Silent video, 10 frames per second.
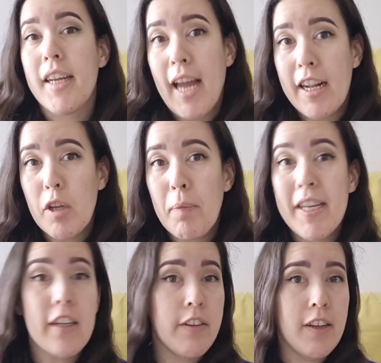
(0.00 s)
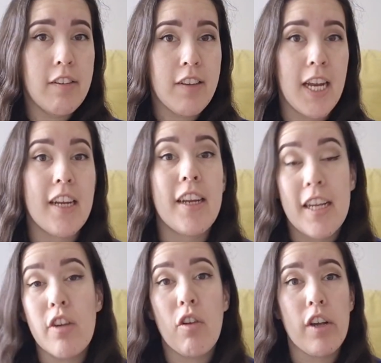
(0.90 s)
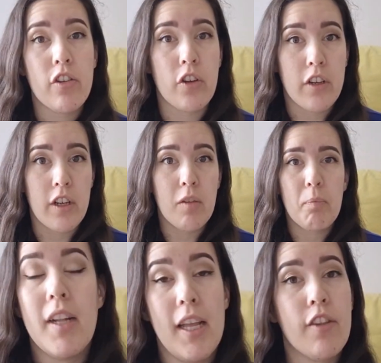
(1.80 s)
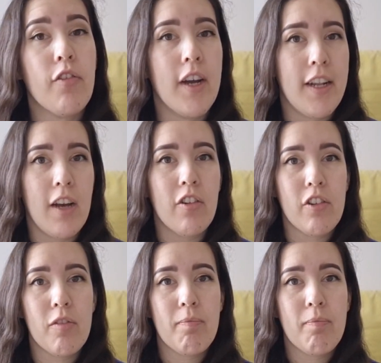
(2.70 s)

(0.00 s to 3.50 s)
Can you make a cheesecake in a rice cooker? Let's find out.